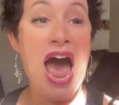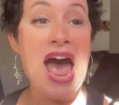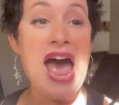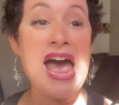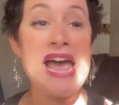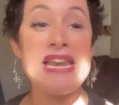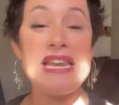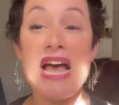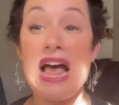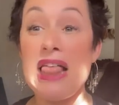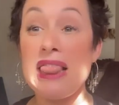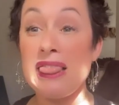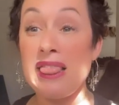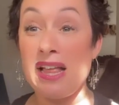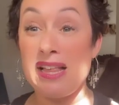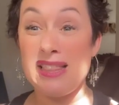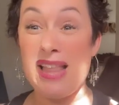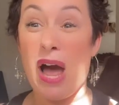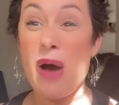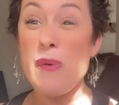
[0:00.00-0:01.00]
and
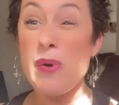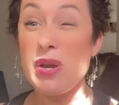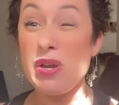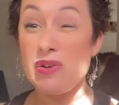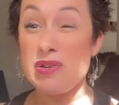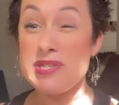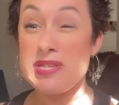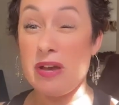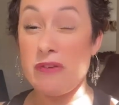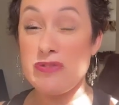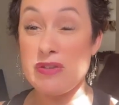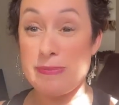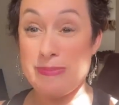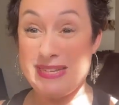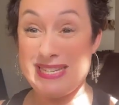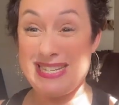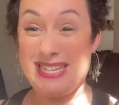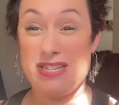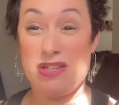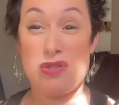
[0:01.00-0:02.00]
allowing yourself to
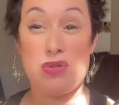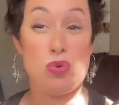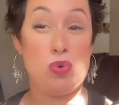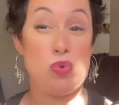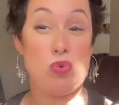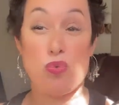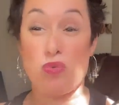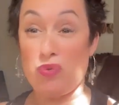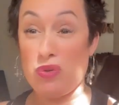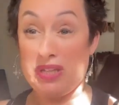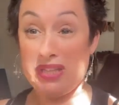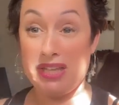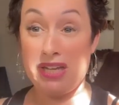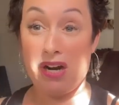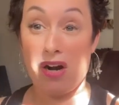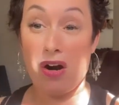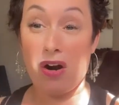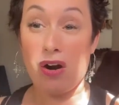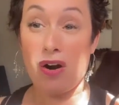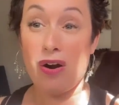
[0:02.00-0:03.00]
be seen as who you
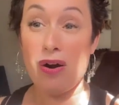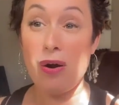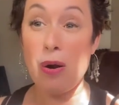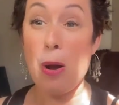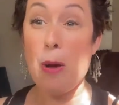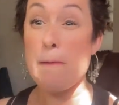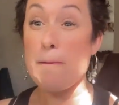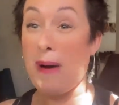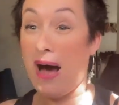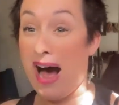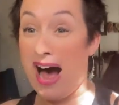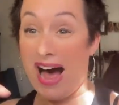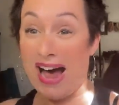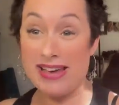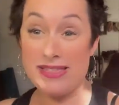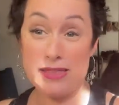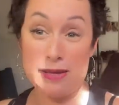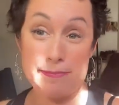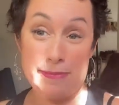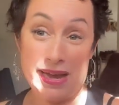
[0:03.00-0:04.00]
really are,
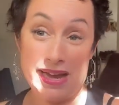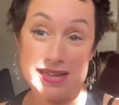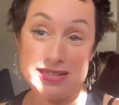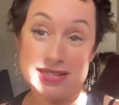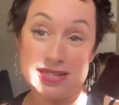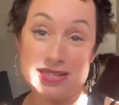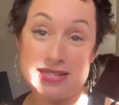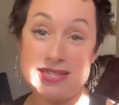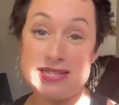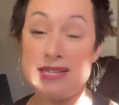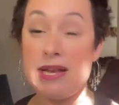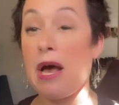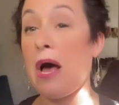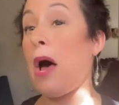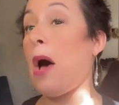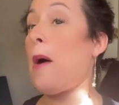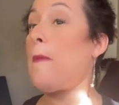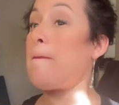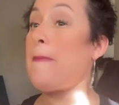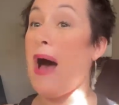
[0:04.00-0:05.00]
behind the masks,
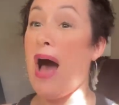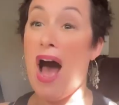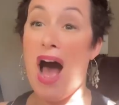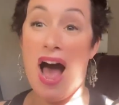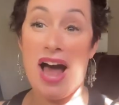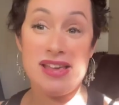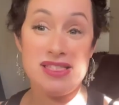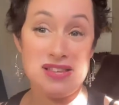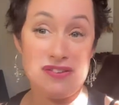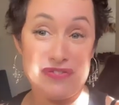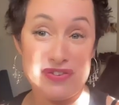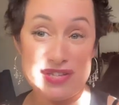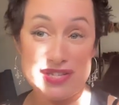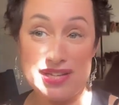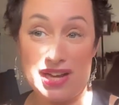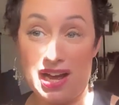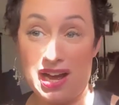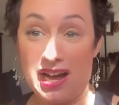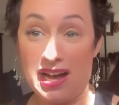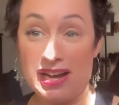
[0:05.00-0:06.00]
behind the
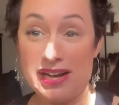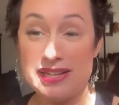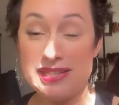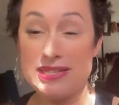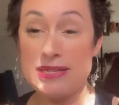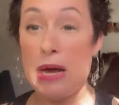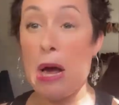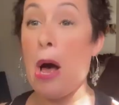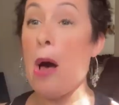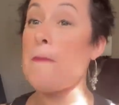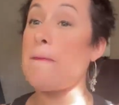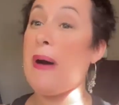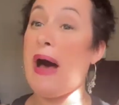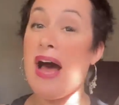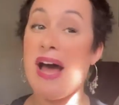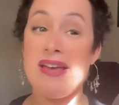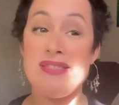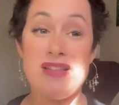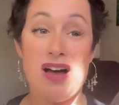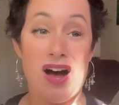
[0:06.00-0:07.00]
facades,
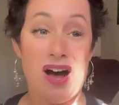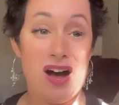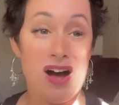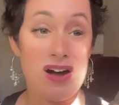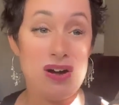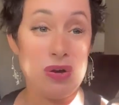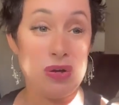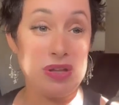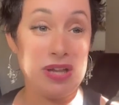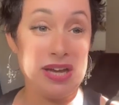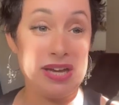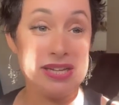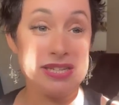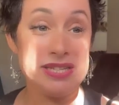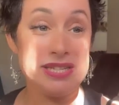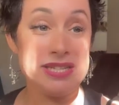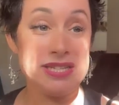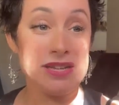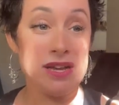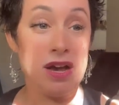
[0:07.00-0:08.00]
behind the
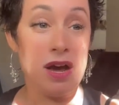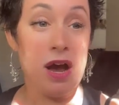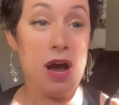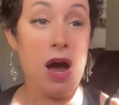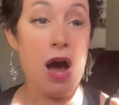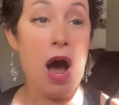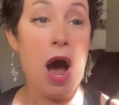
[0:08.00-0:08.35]
accolades,